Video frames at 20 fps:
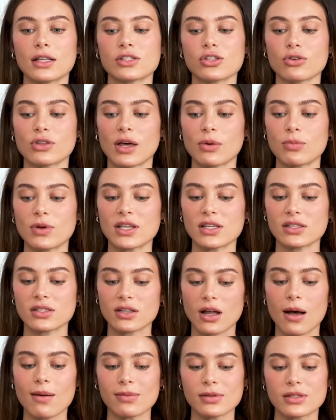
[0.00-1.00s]
And so then we
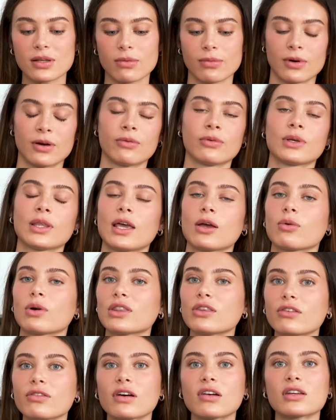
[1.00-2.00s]
stopped somewhere and we're like,
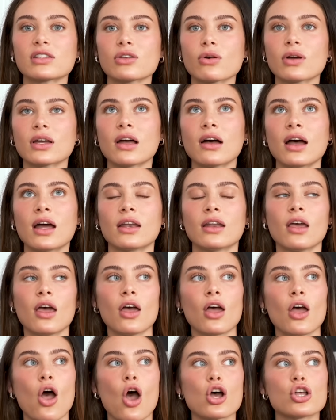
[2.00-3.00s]
what the fuck is going on?
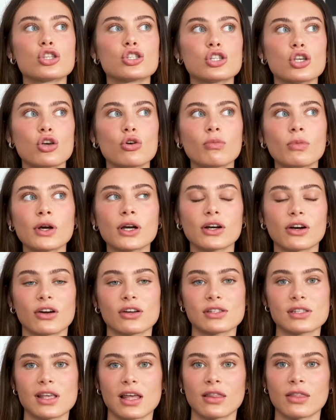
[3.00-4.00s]
2 more
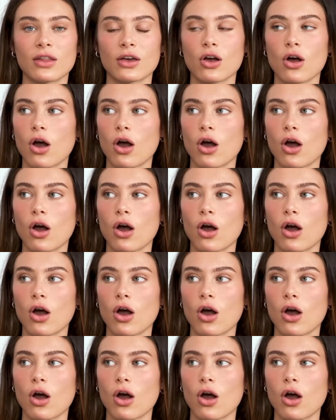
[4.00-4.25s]
girls get in the